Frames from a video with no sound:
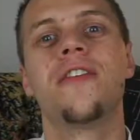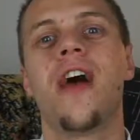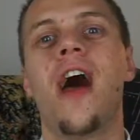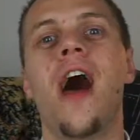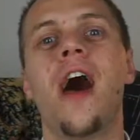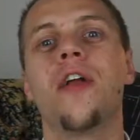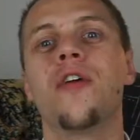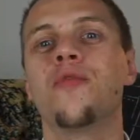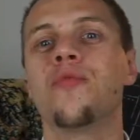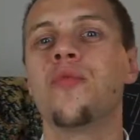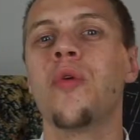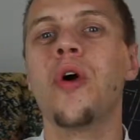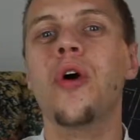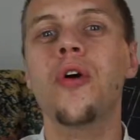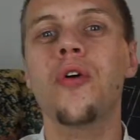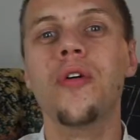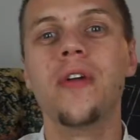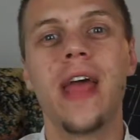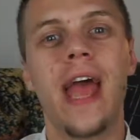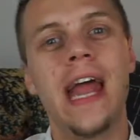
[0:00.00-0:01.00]
on a
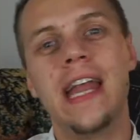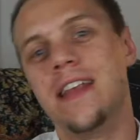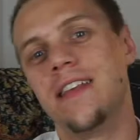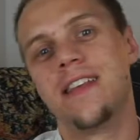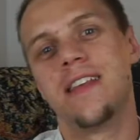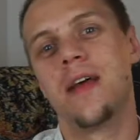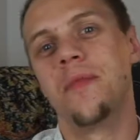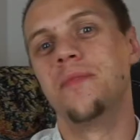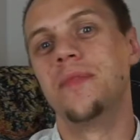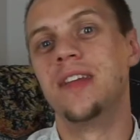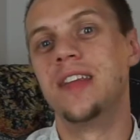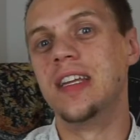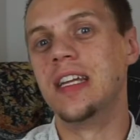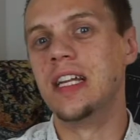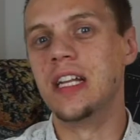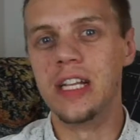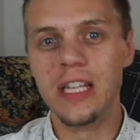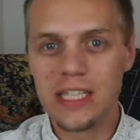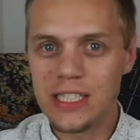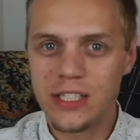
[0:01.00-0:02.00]
road and some
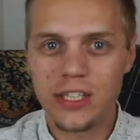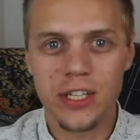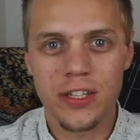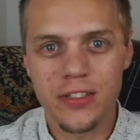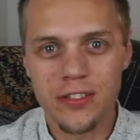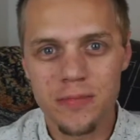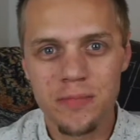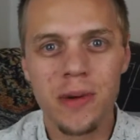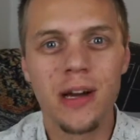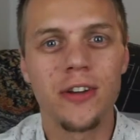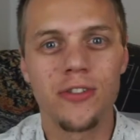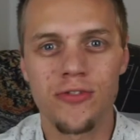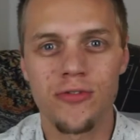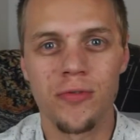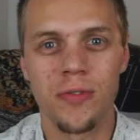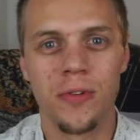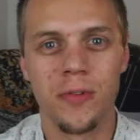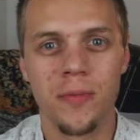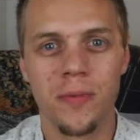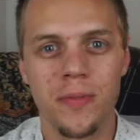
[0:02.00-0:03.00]
delicious
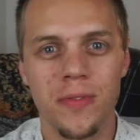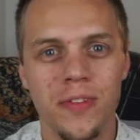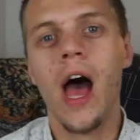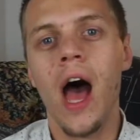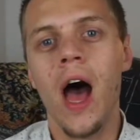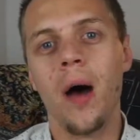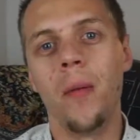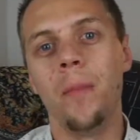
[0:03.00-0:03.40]
mushrooms.